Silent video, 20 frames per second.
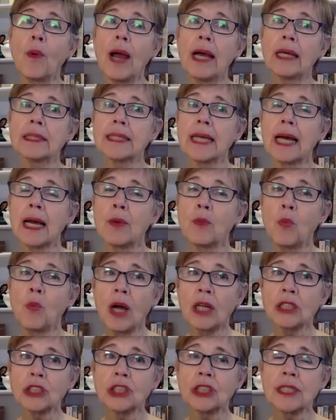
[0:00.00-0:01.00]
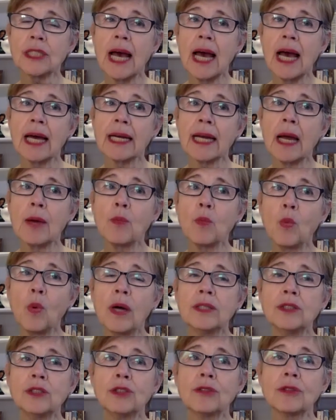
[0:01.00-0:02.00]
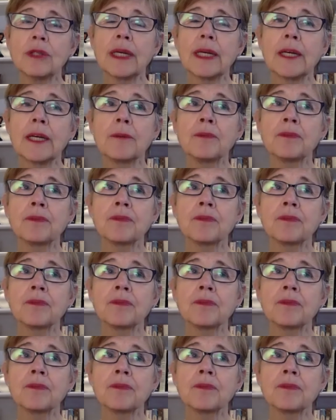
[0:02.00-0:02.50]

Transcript: as I watch that, I'm wondering